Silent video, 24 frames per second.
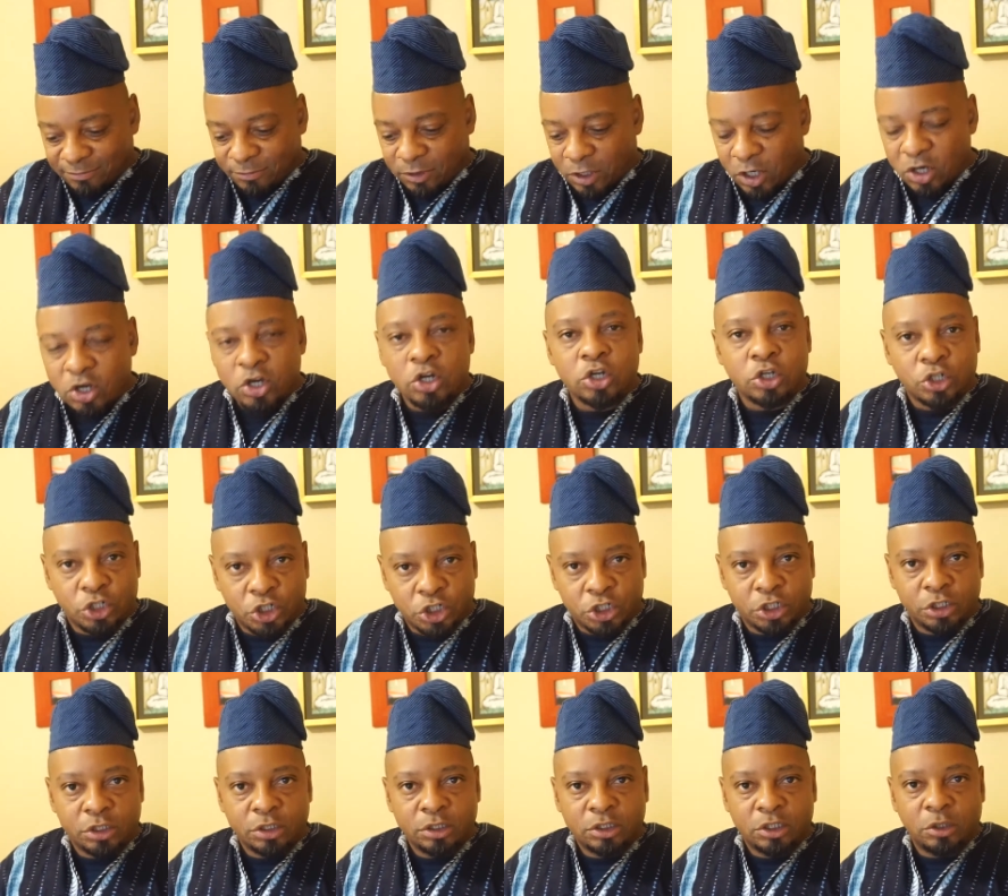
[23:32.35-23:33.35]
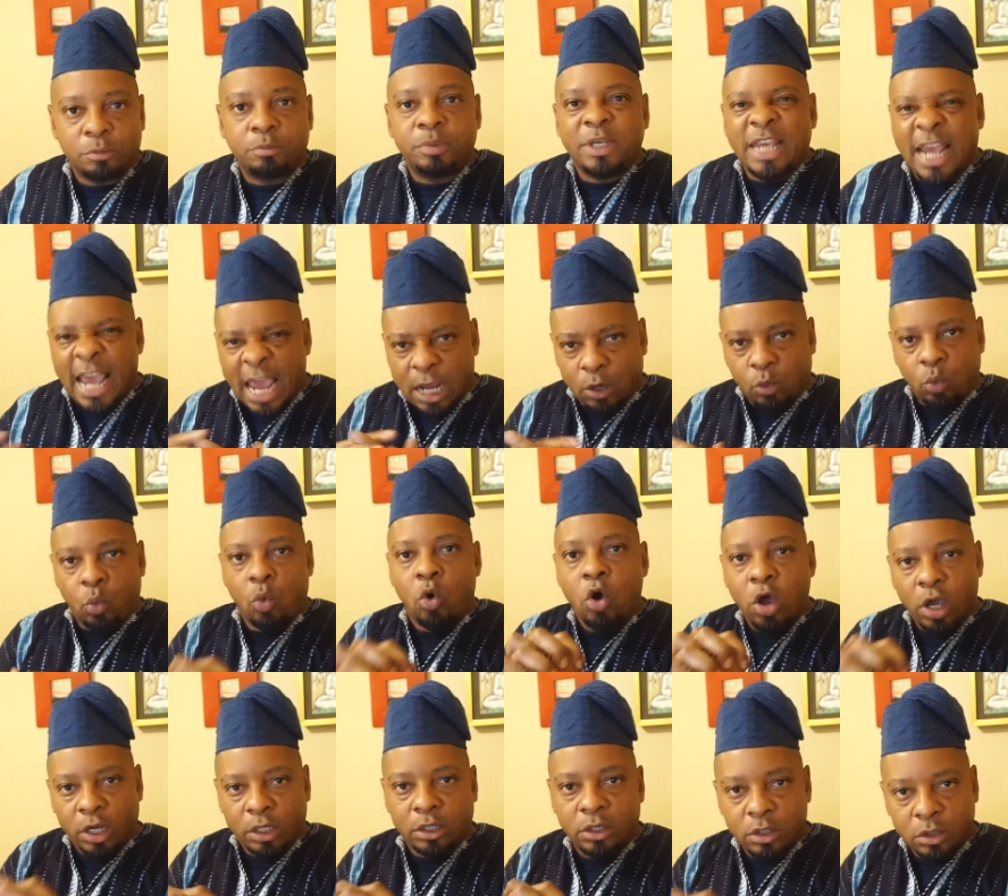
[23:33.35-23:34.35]
urge to be at
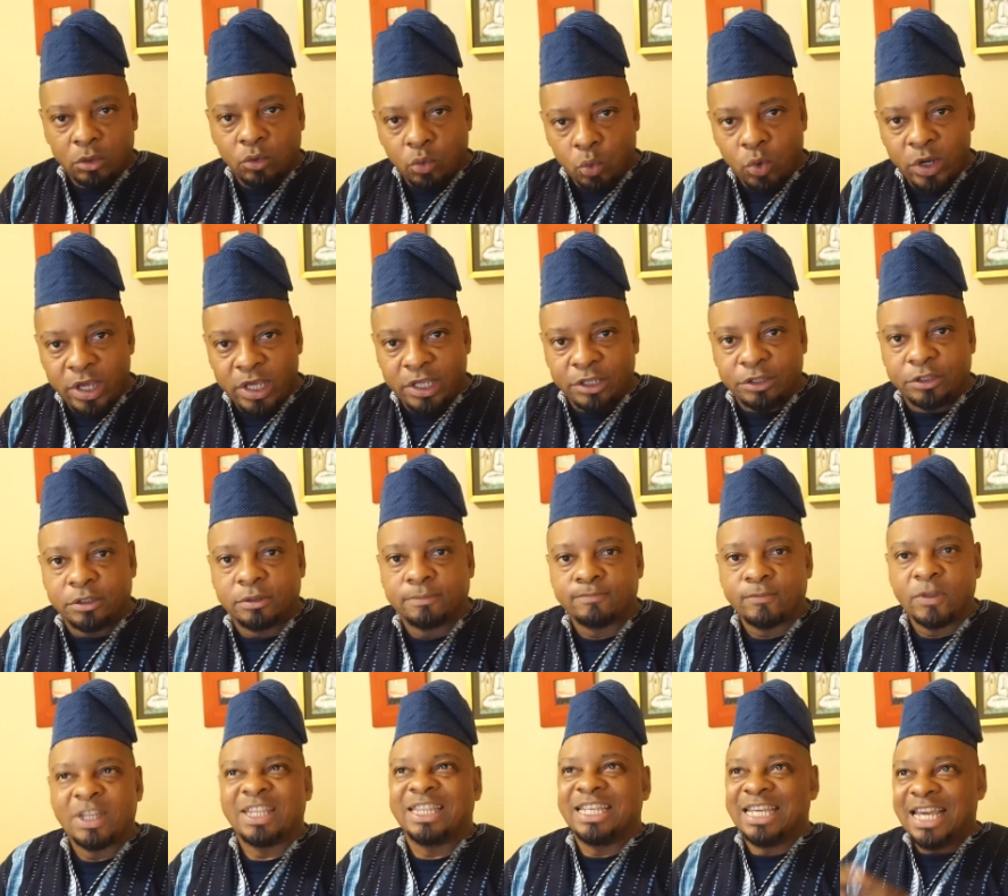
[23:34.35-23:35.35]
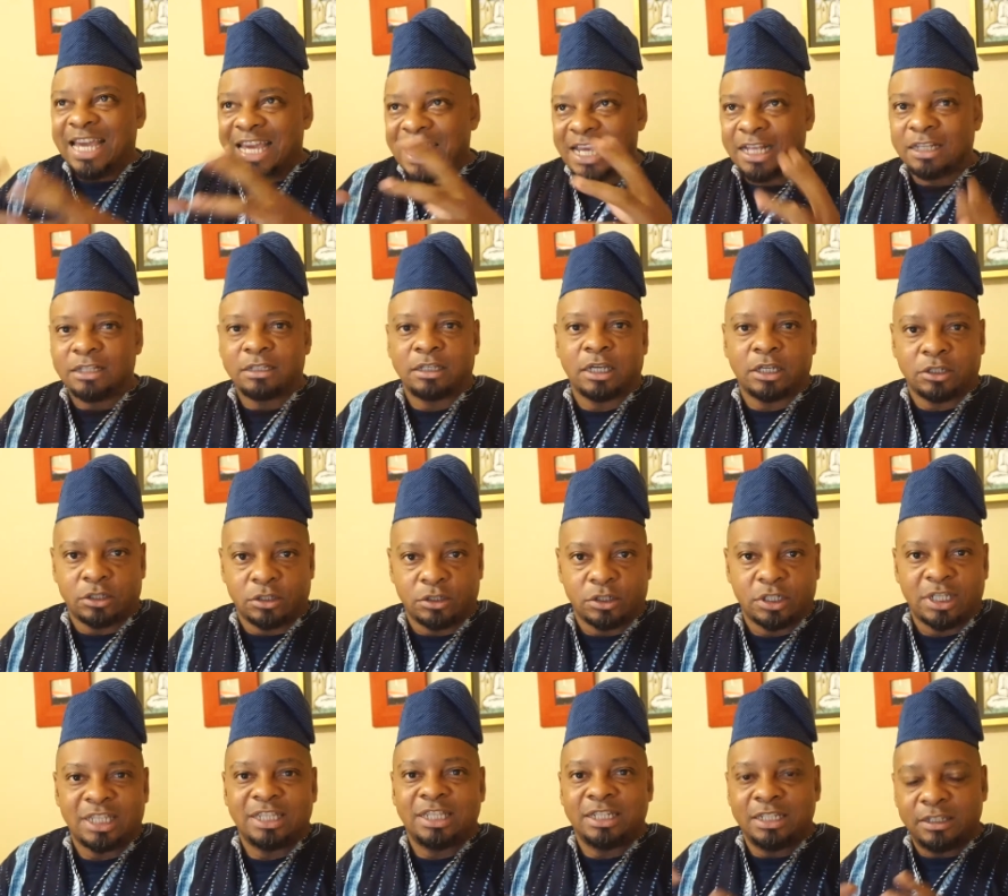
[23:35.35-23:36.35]
one with the ancestors
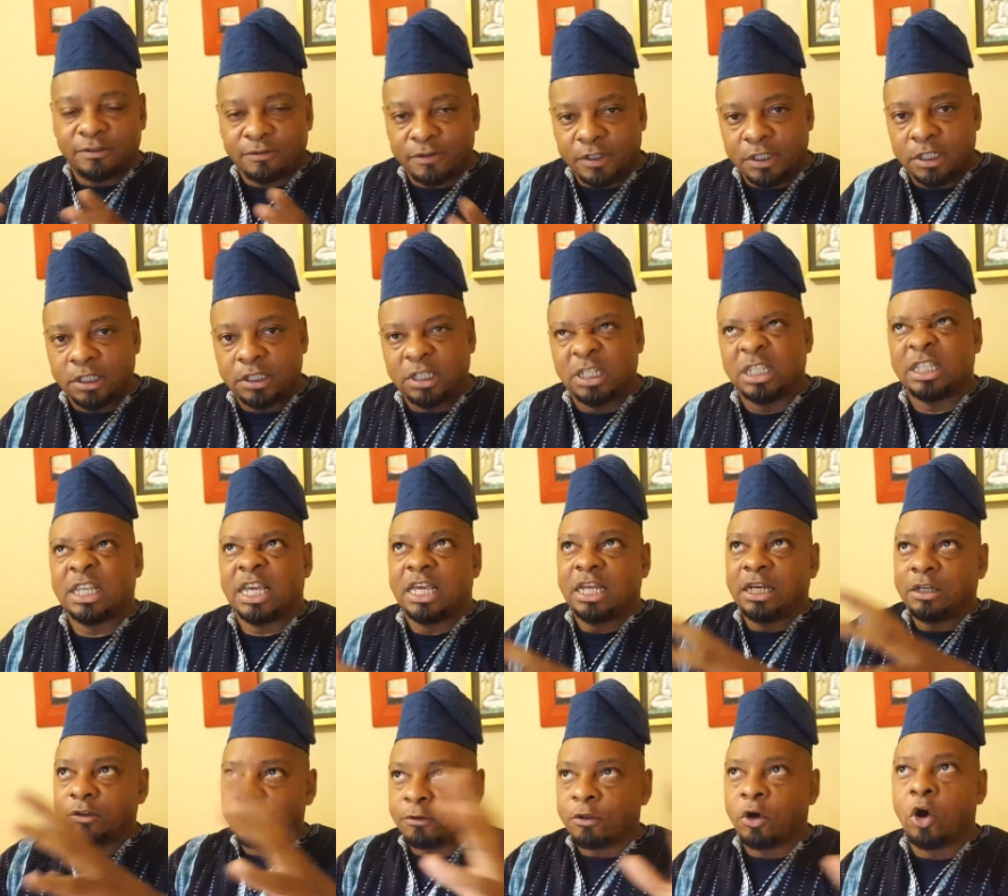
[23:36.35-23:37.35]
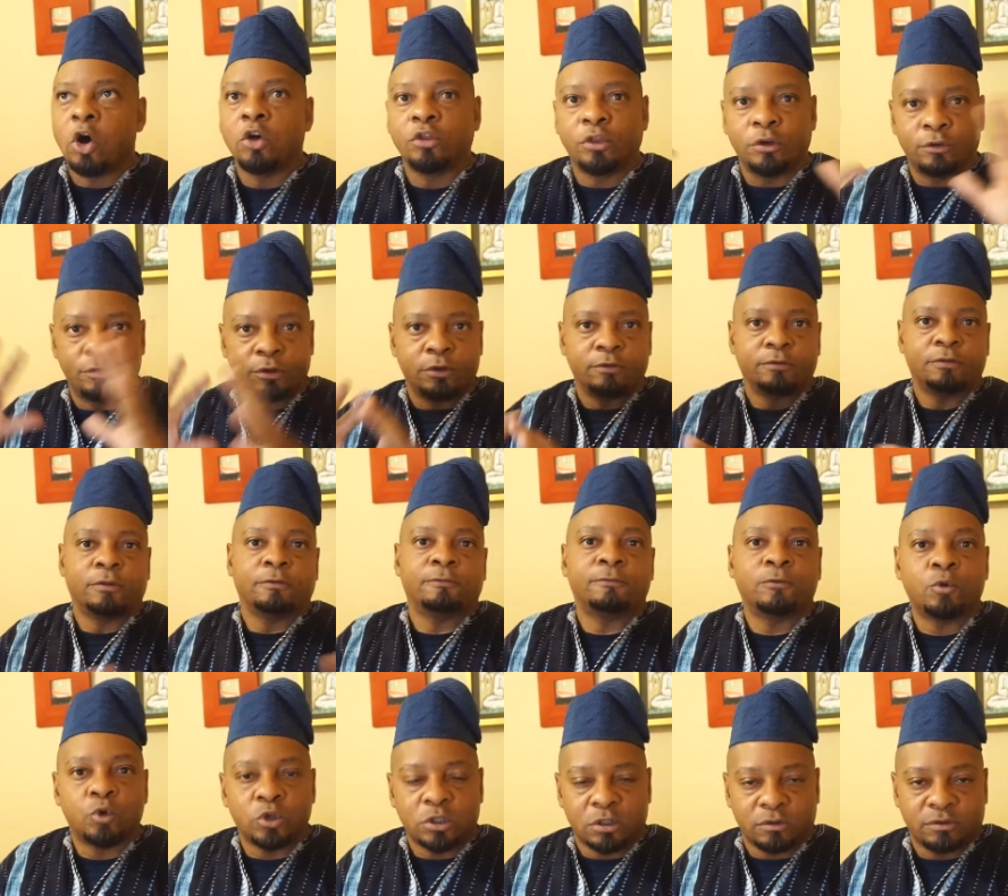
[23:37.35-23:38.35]
and the divinities and the, the, the,
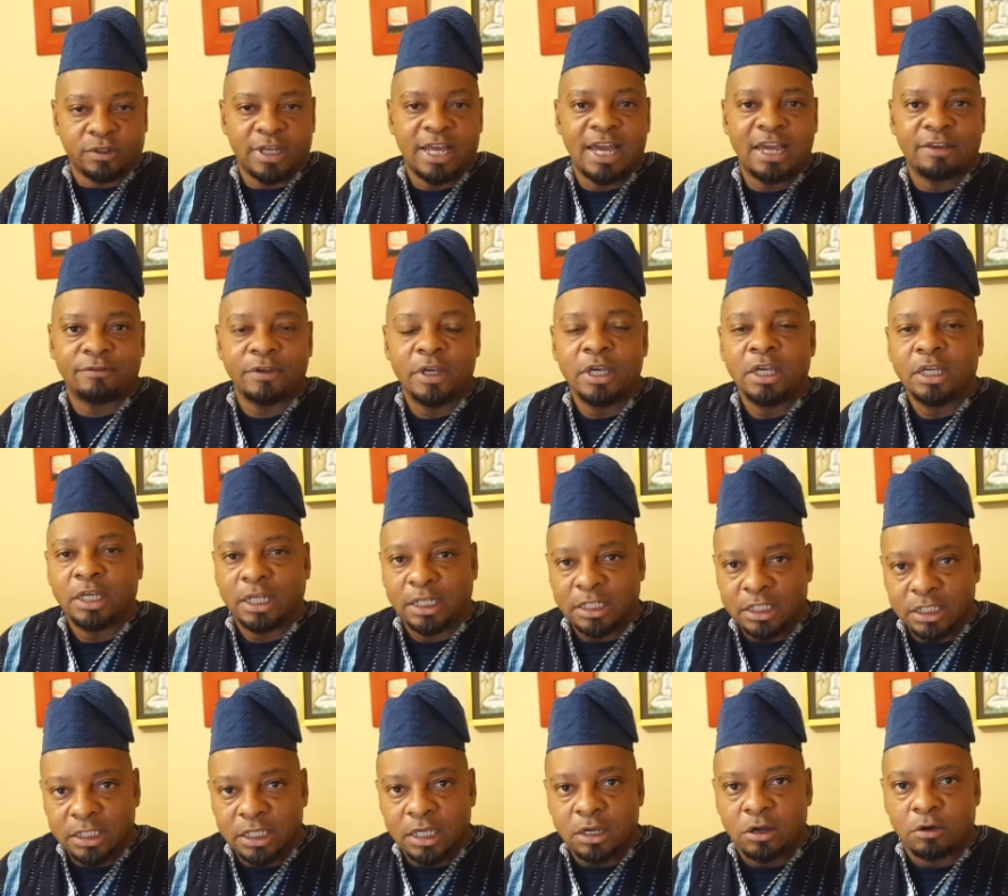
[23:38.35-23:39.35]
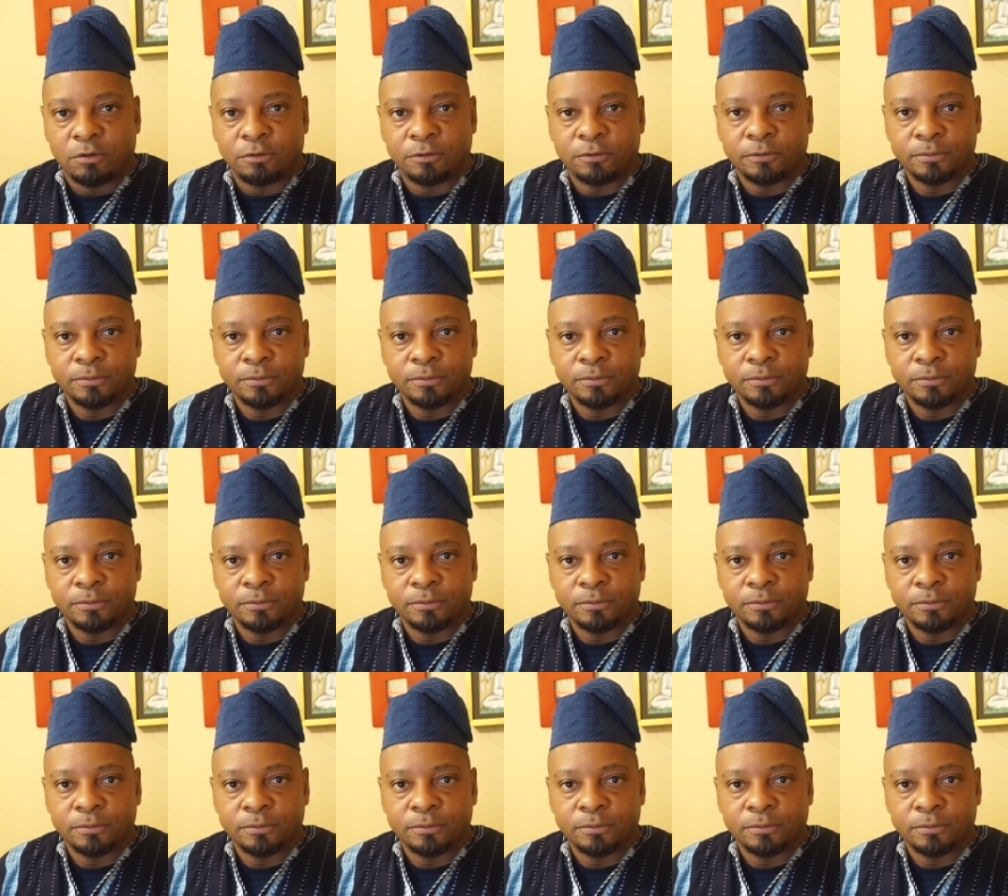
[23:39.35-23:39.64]
force of life itself.